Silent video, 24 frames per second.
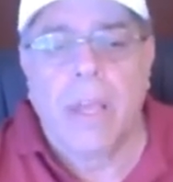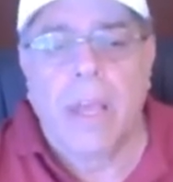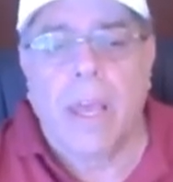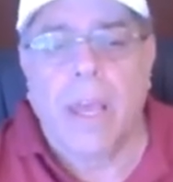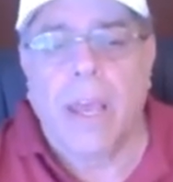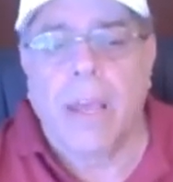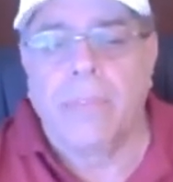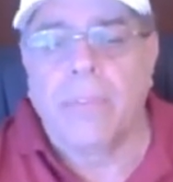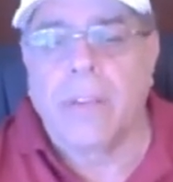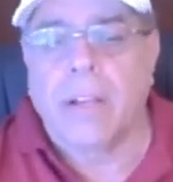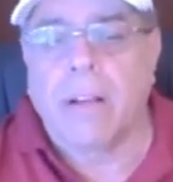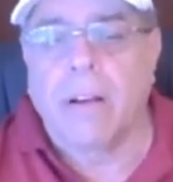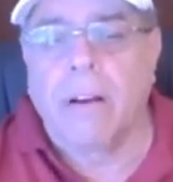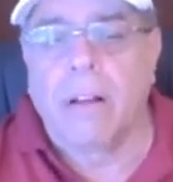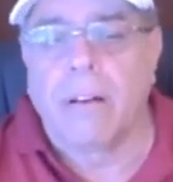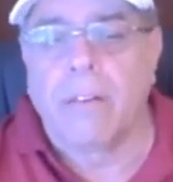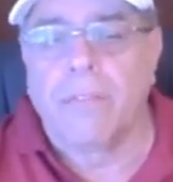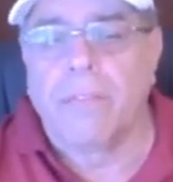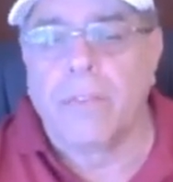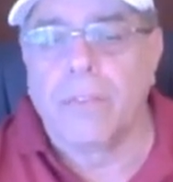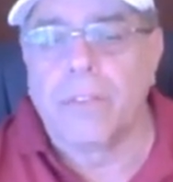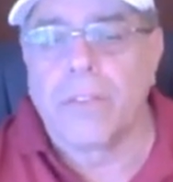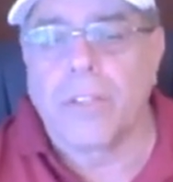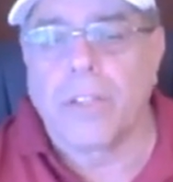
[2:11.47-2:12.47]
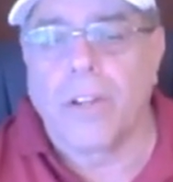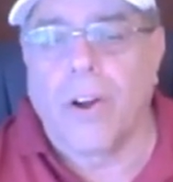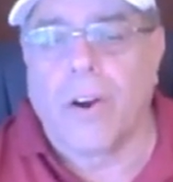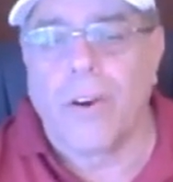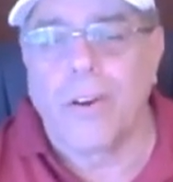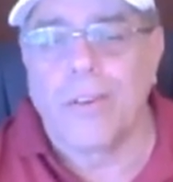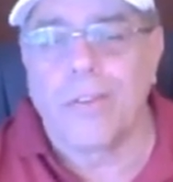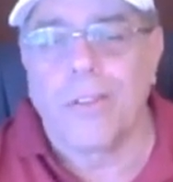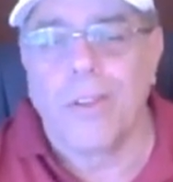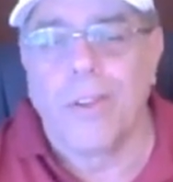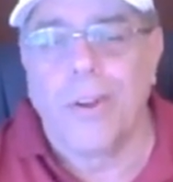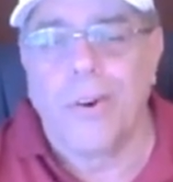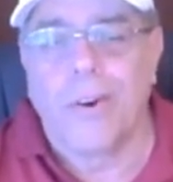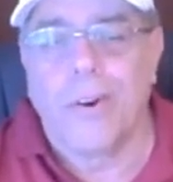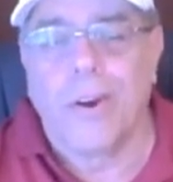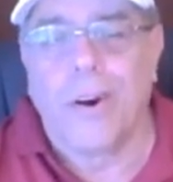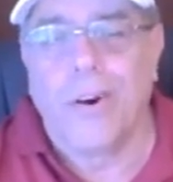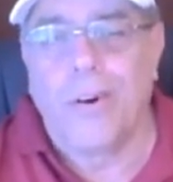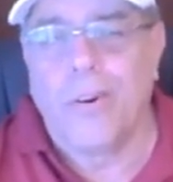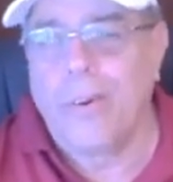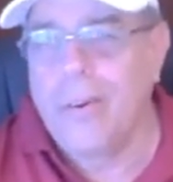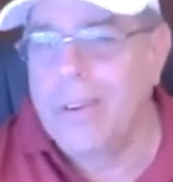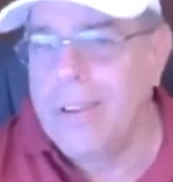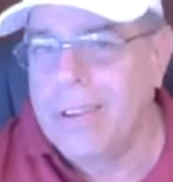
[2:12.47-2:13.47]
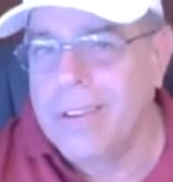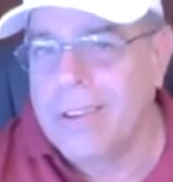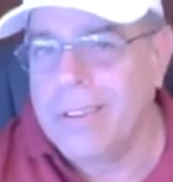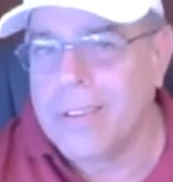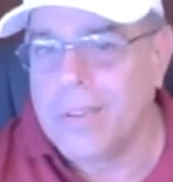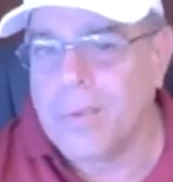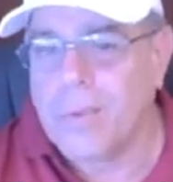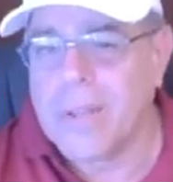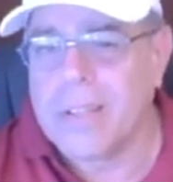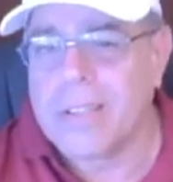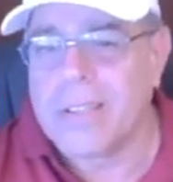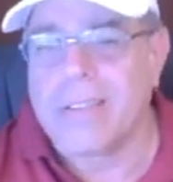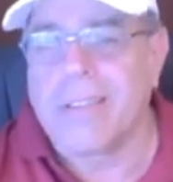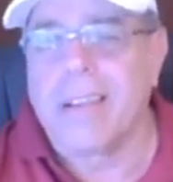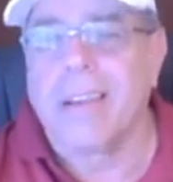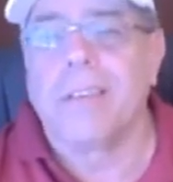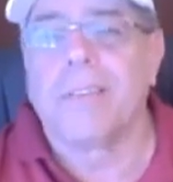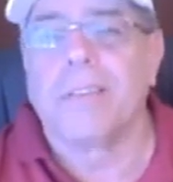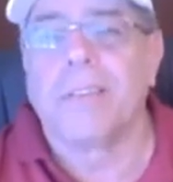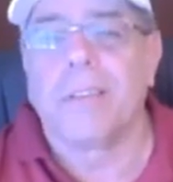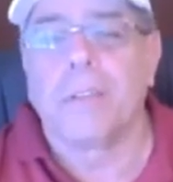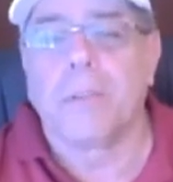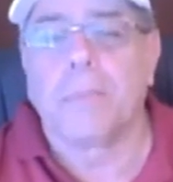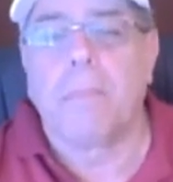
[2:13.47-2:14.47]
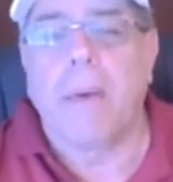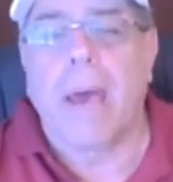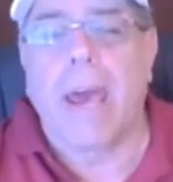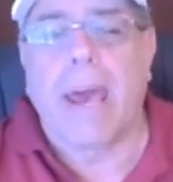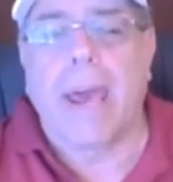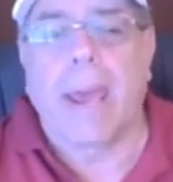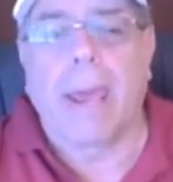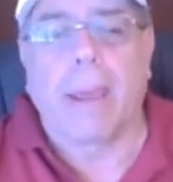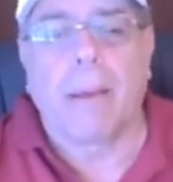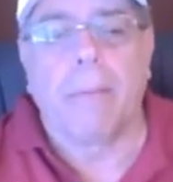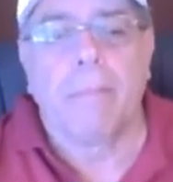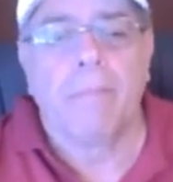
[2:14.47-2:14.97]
And the colorful Stars logo is what sells this bag.